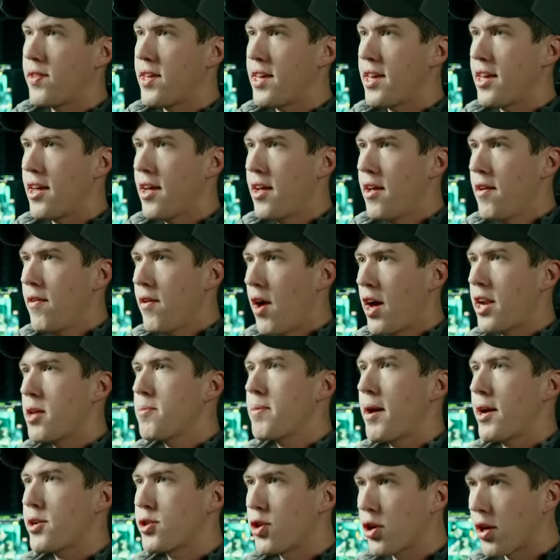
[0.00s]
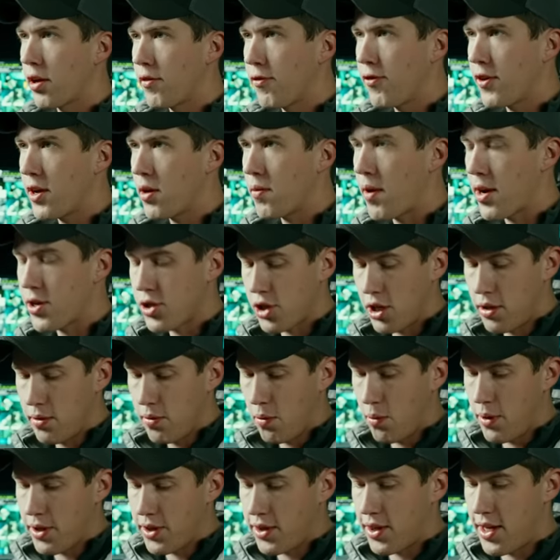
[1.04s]
the honey badger configuration
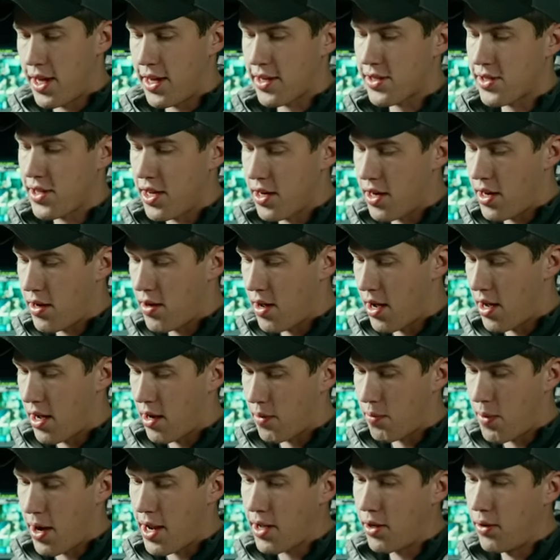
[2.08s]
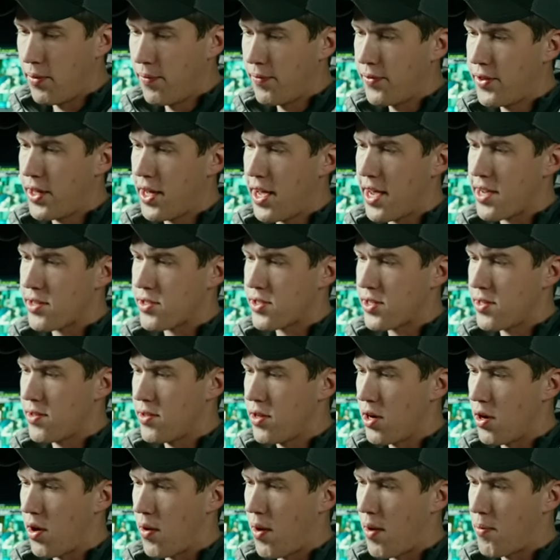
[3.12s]
with the extended uh, rail, the, you
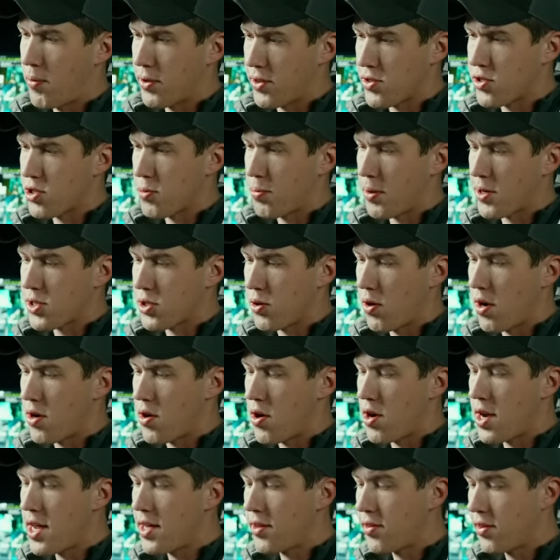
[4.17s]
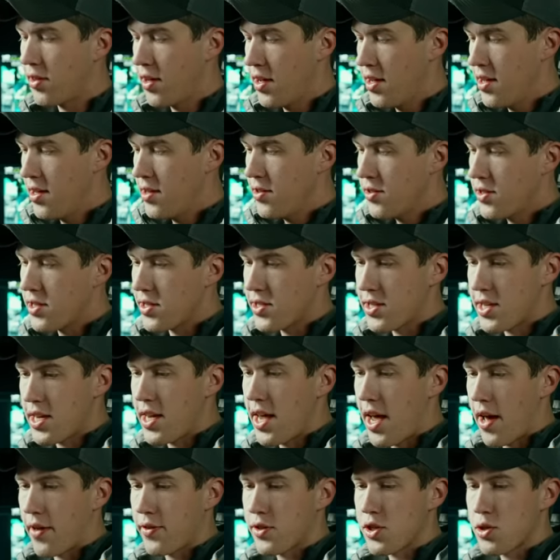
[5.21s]
know, with the suppressor underneath to see
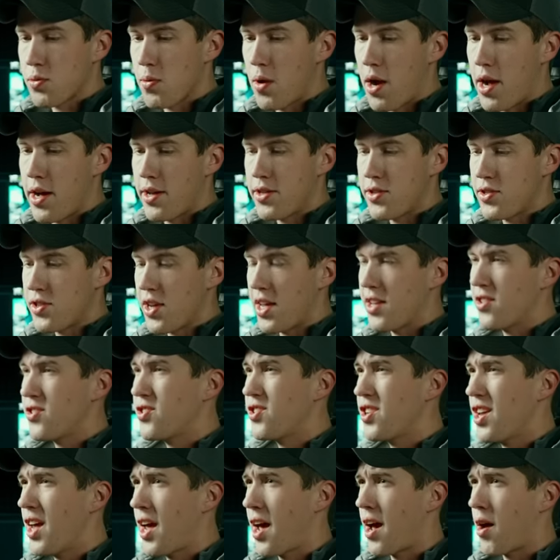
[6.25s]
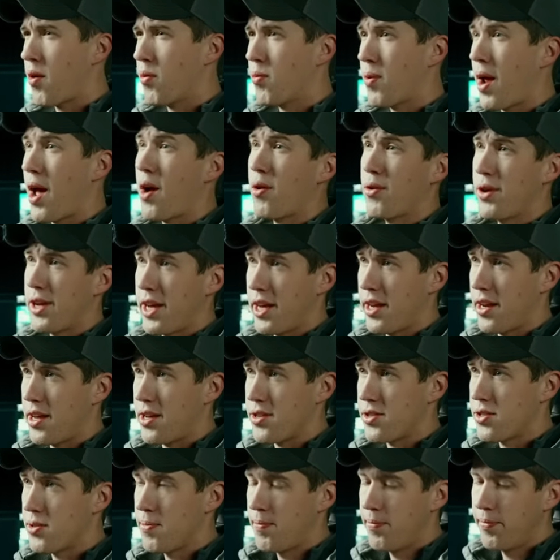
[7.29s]
how this runs and see how rowdy it
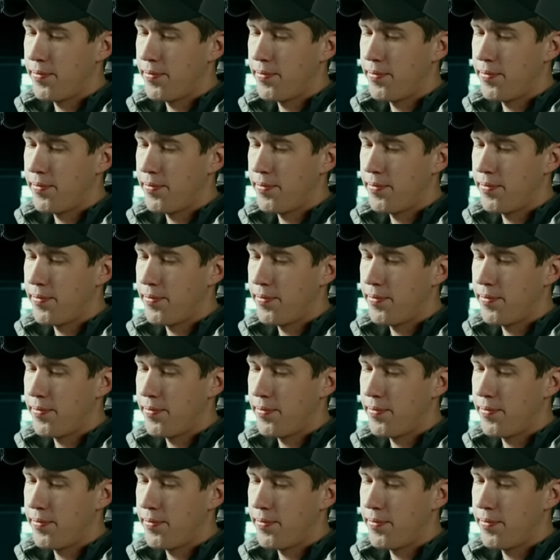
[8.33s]
is.